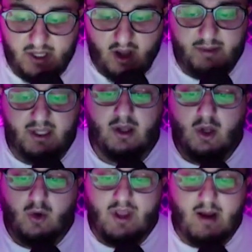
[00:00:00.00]
copy,
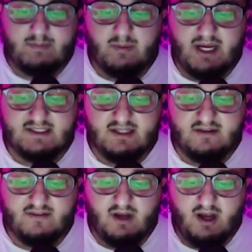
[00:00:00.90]
we optimize
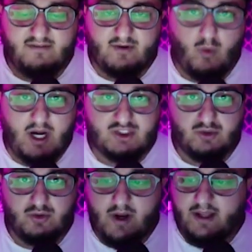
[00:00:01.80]
it for watch
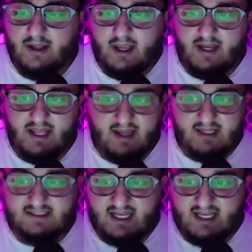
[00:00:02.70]
through rate. And again, guys, I